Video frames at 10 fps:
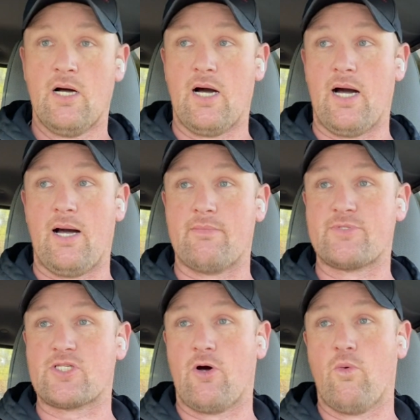
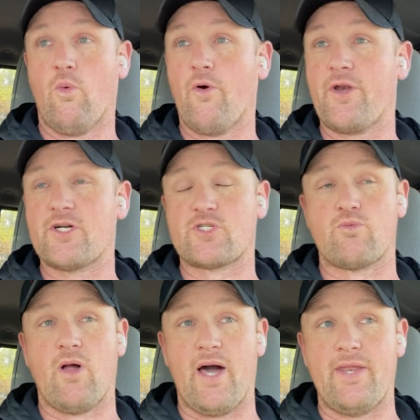So Warrior's
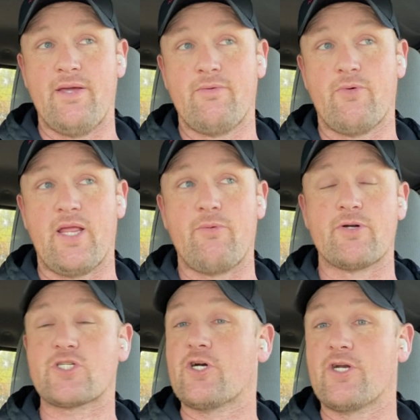run when he
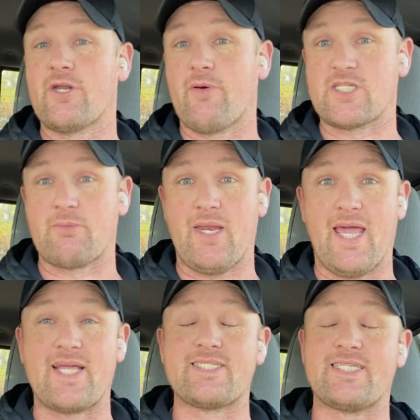returned at
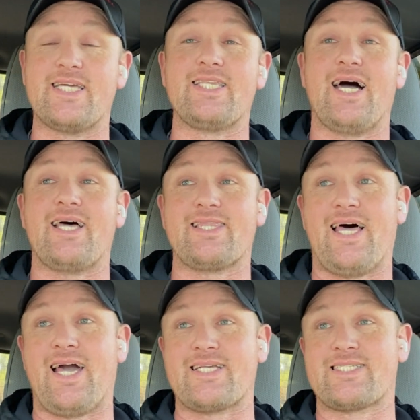WrestleMania 8 did not
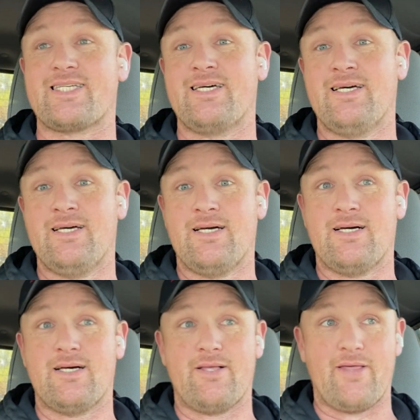last
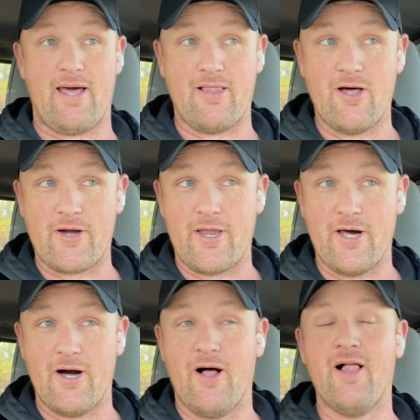that long at
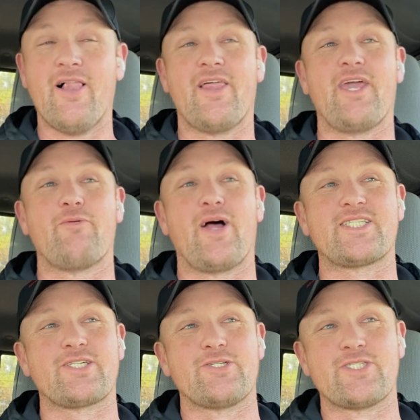all. He
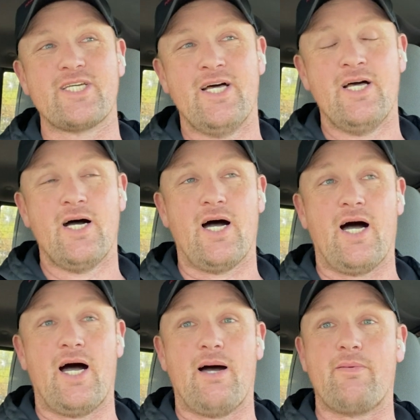wrestles
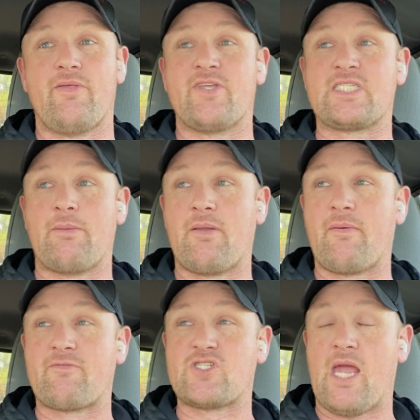the
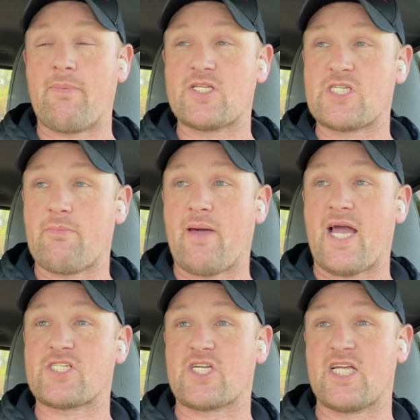WWF Championship
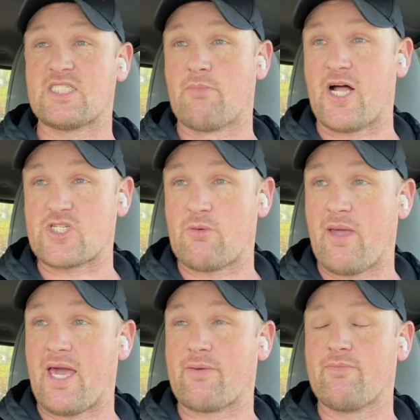match against Macho
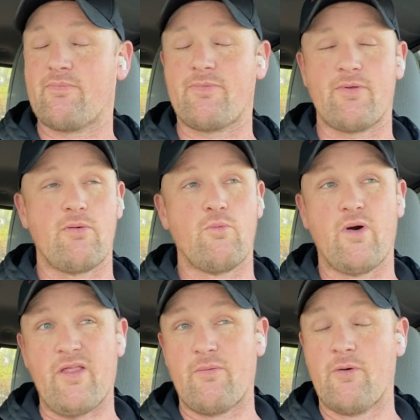Man,
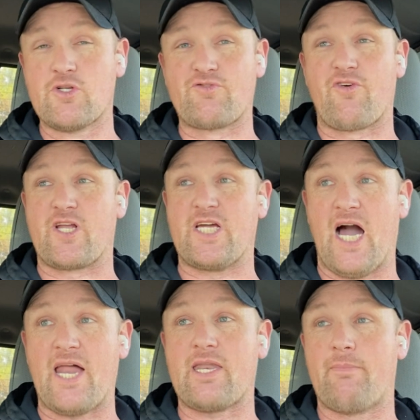one of the most
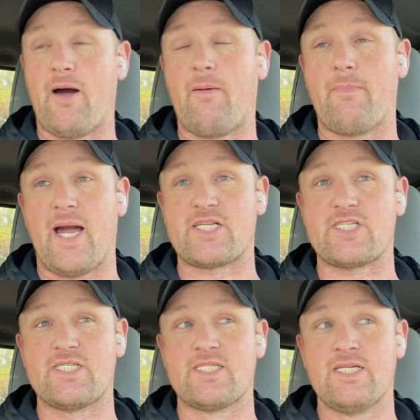forgotten about
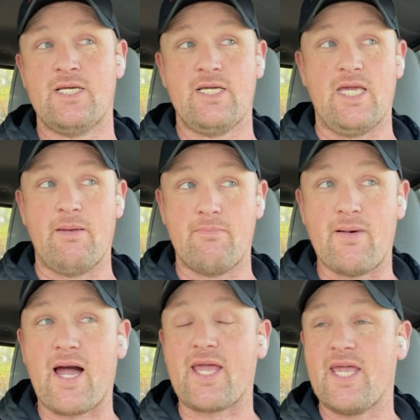matches in
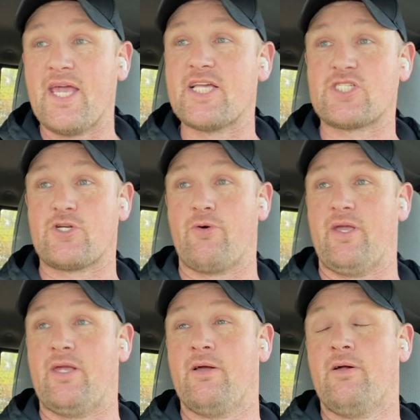my
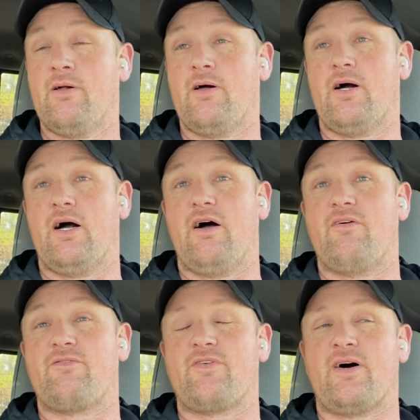history
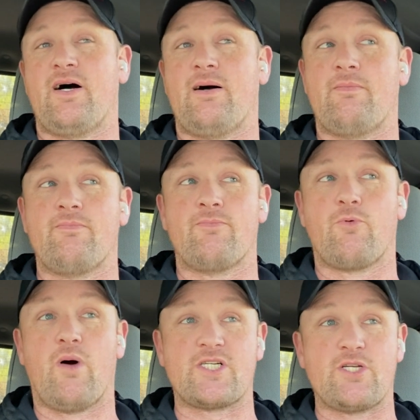of
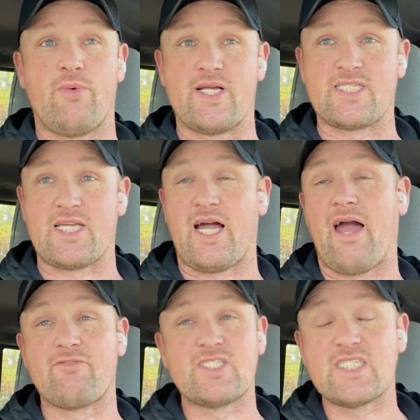watching wrestling.
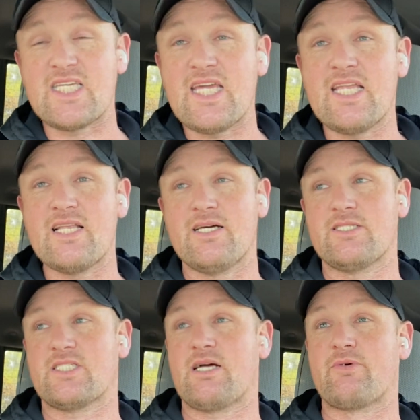I've seen
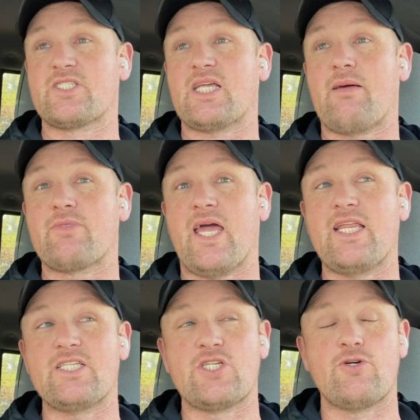SummerSlam
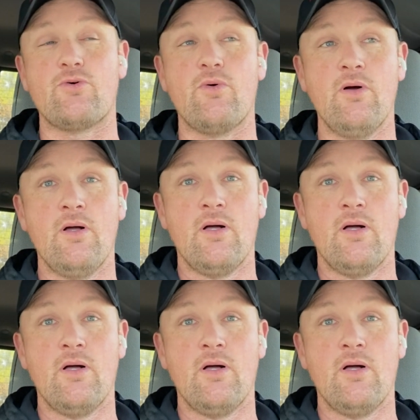92.